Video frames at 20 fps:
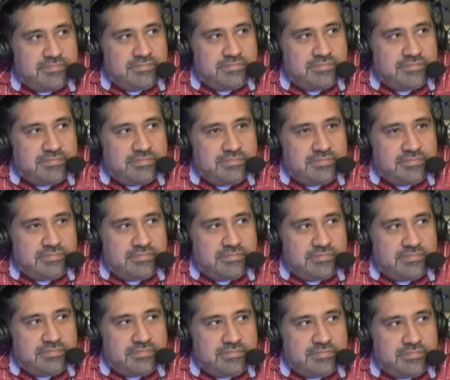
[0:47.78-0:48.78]

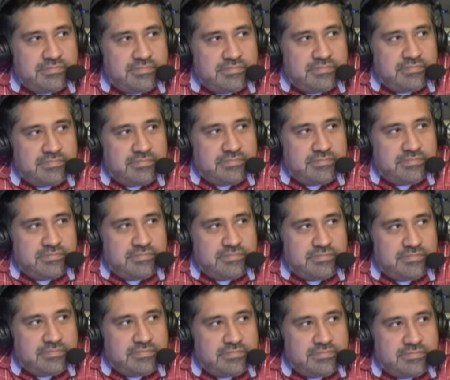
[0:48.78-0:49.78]

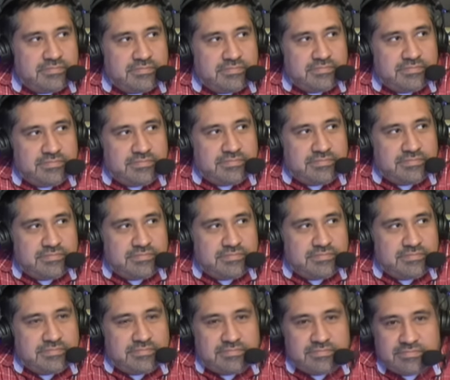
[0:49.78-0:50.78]

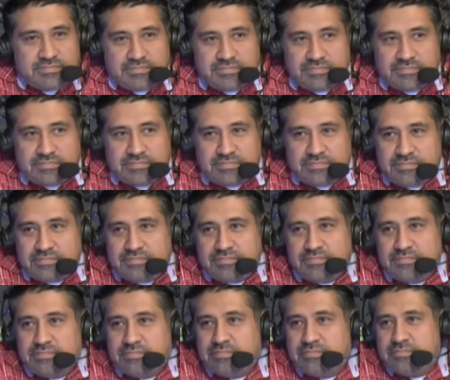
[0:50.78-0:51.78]

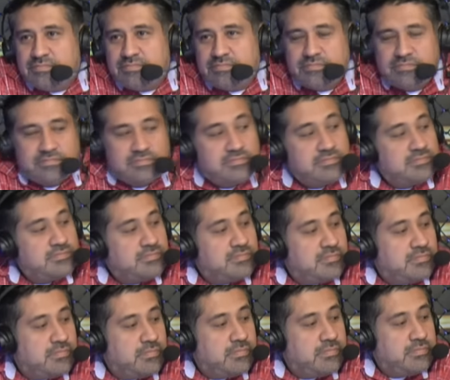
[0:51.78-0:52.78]

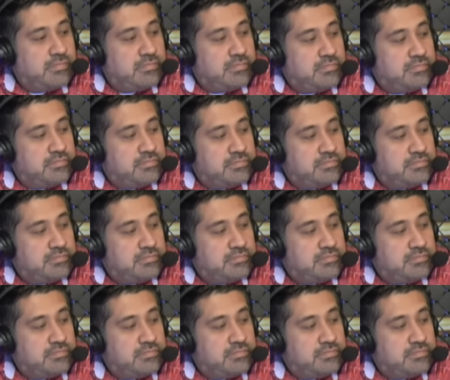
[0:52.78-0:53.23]
(not speaking)